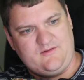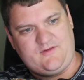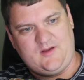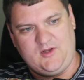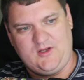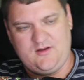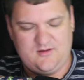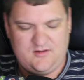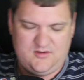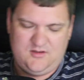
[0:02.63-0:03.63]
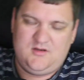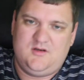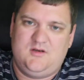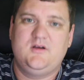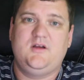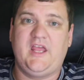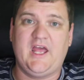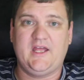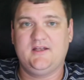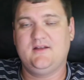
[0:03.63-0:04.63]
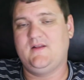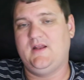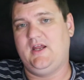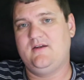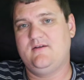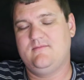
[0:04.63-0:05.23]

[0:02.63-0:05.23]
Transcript: family. Yeah, they did.